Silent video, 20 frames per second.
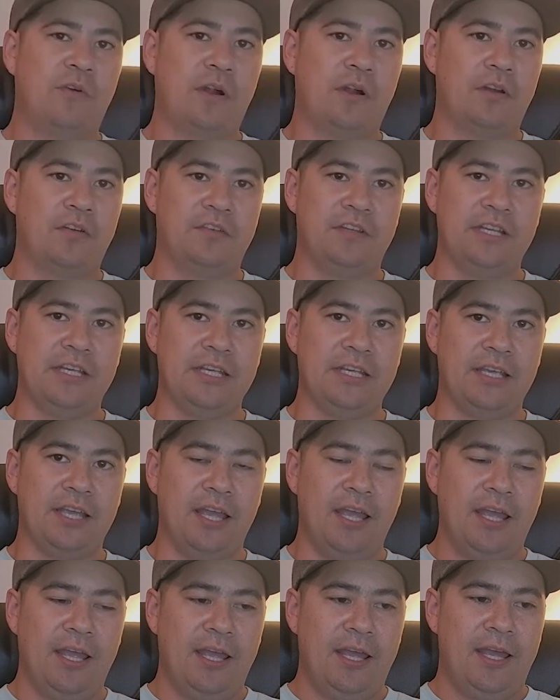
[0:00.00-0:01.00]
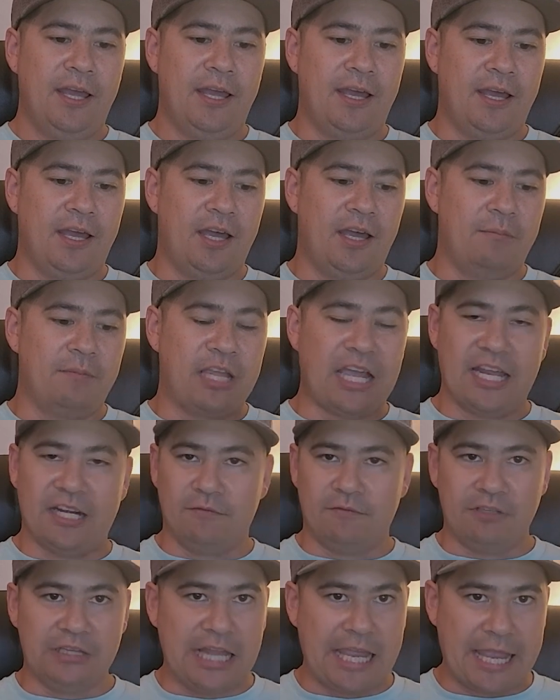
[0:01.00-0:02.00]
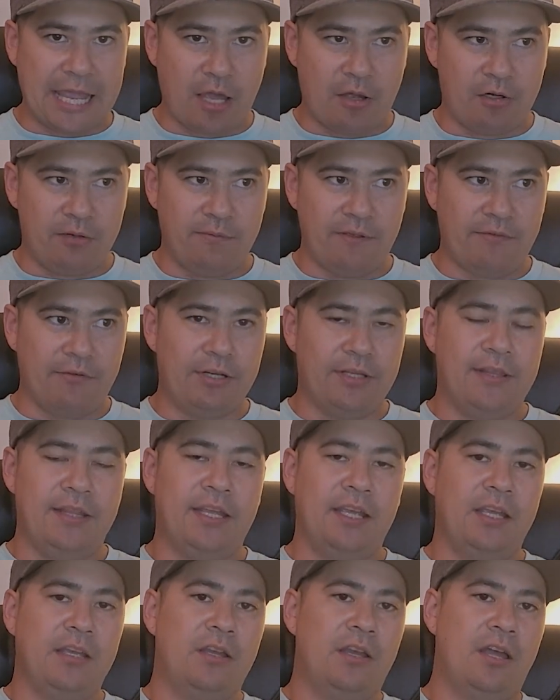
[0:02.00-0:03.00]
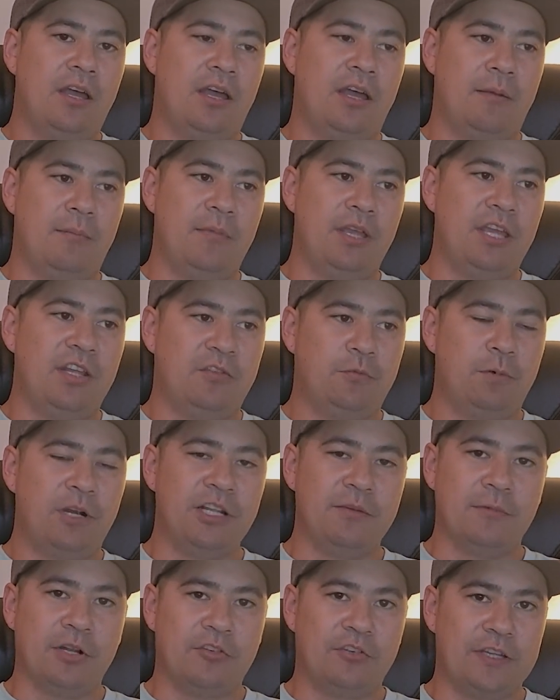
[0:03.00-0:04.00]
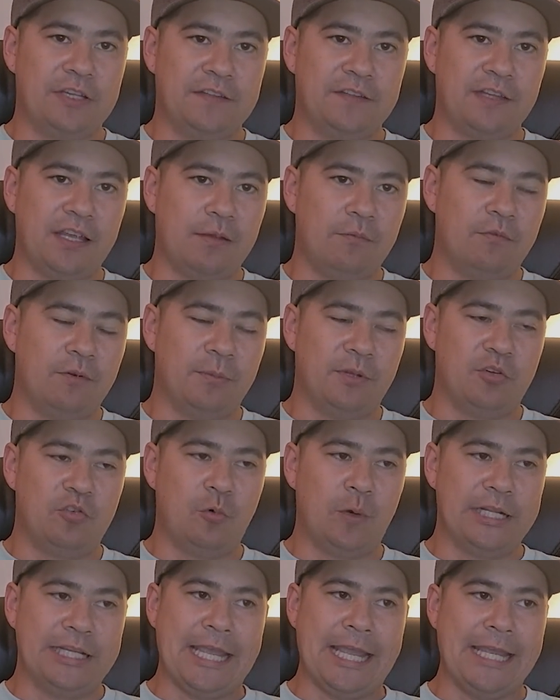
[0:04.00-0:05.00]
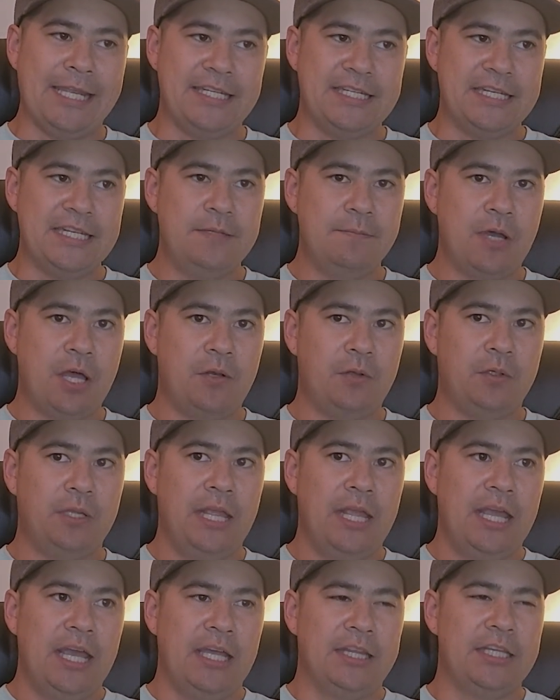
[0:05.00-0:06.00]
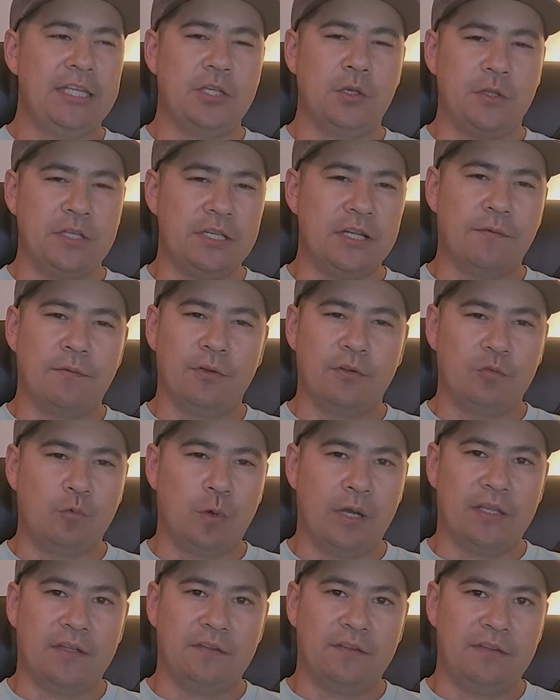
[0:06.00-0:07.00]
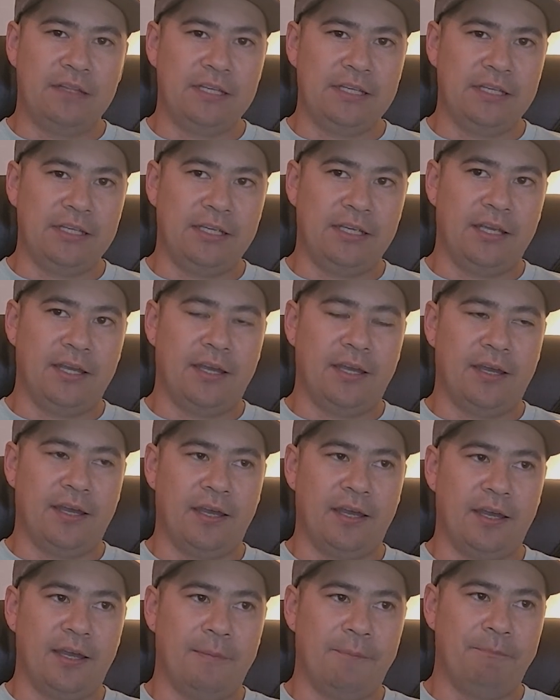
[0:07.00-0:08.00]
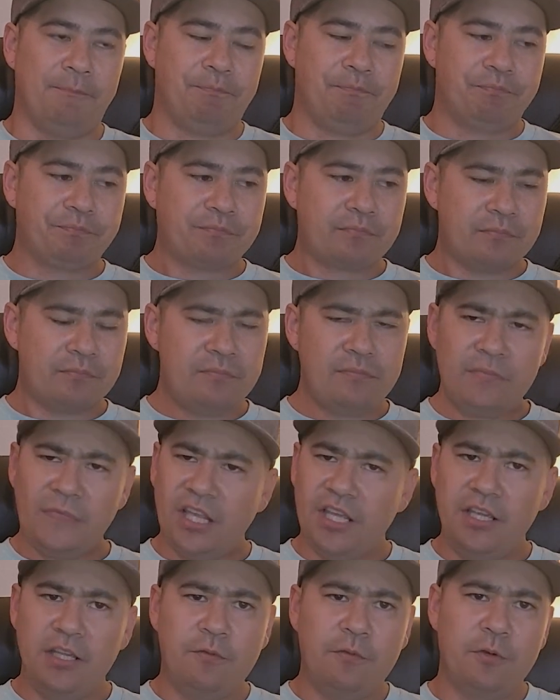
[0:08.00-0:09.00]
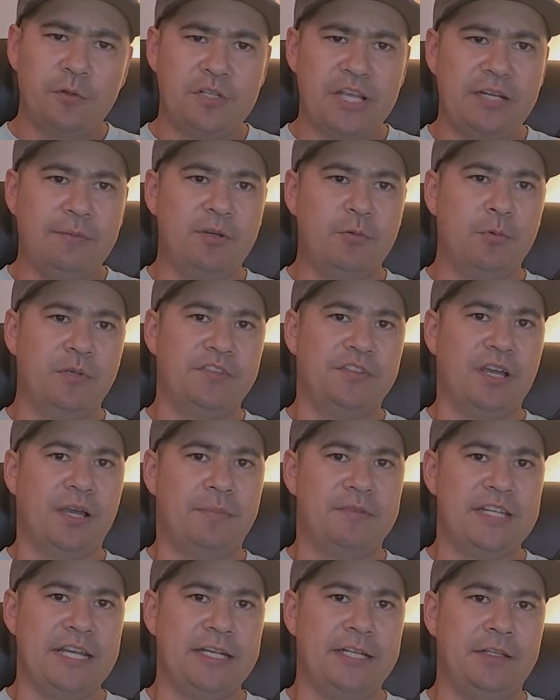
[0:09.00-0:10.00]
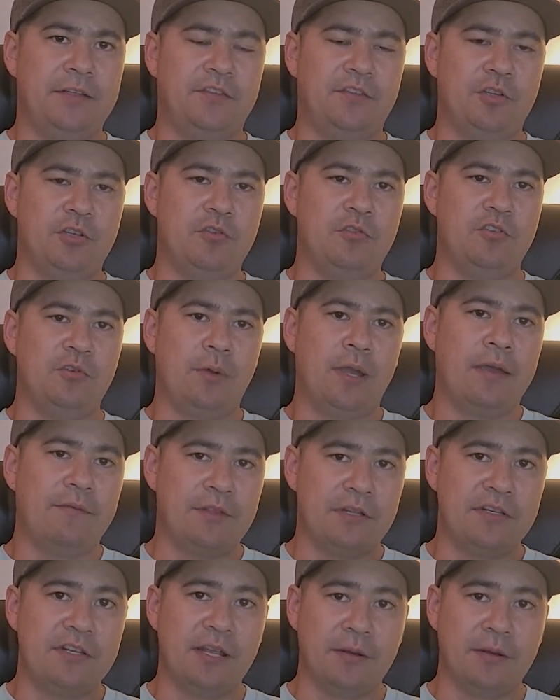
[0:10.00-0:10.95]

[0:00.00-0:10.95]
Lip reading: far as the kind of layout of everything. It's pretty much the same from the 2018 model. I think the only difference was the infotainment was updated, so you do have the